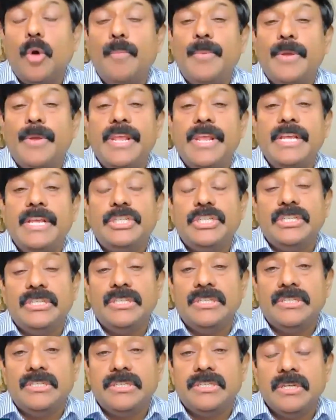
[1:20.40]

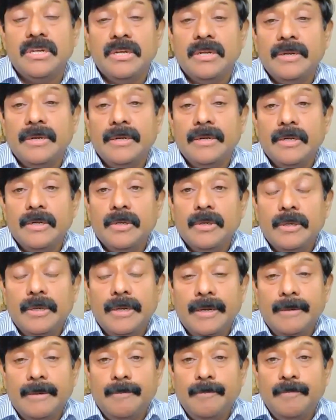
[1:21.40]
operations.
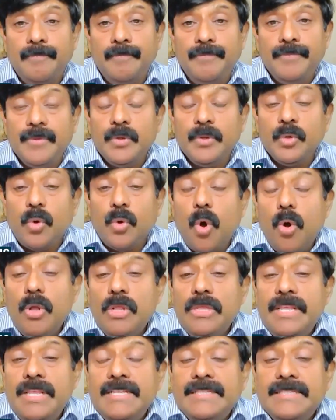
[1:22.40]
Um, so,
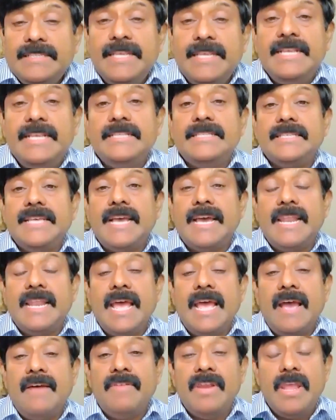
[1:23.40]
all these things
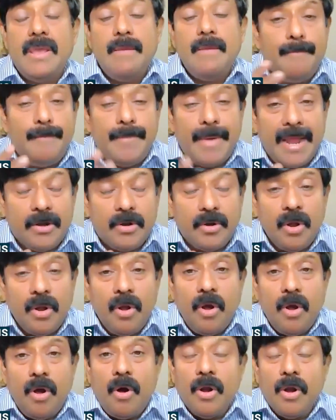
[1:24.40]
can have an impact
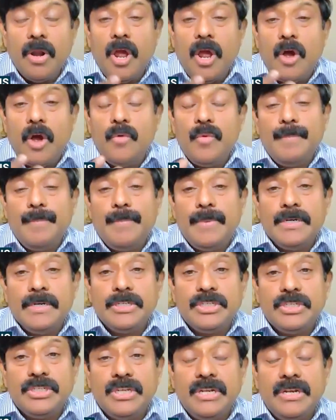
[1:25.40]
on how a
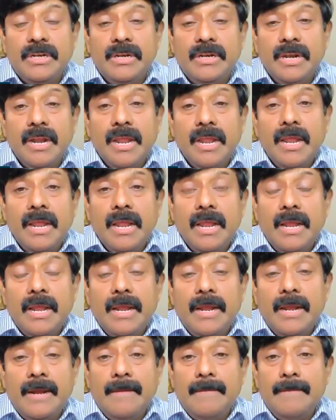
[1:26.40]
person
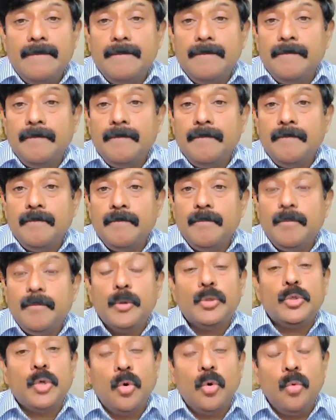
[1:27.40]
um,
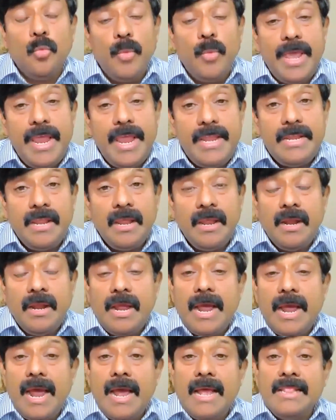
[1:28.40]
puts on weight
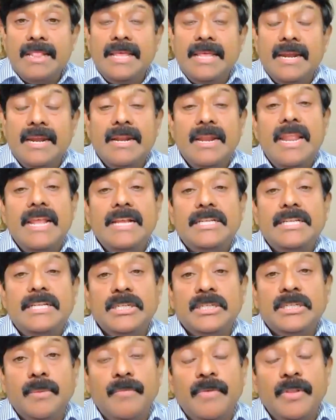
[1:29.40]
and their
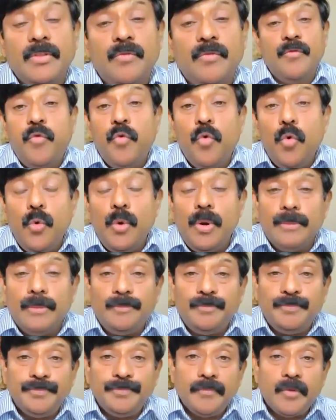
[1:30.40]
relationship with
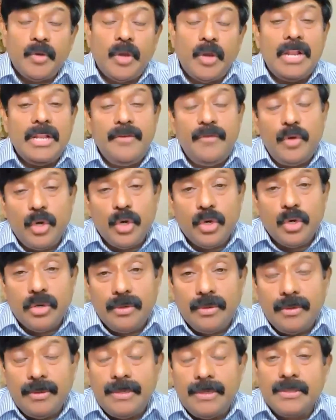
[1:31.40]
food. So, I'll give
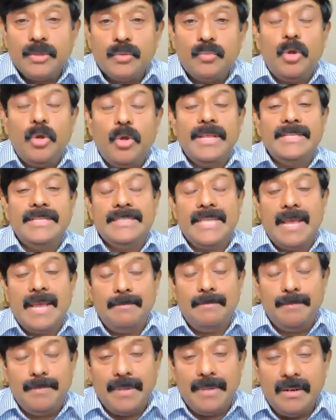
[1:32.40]
you a, a small
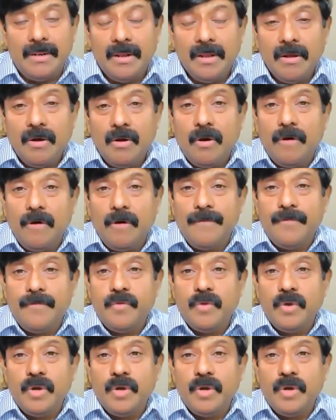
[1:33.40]
example of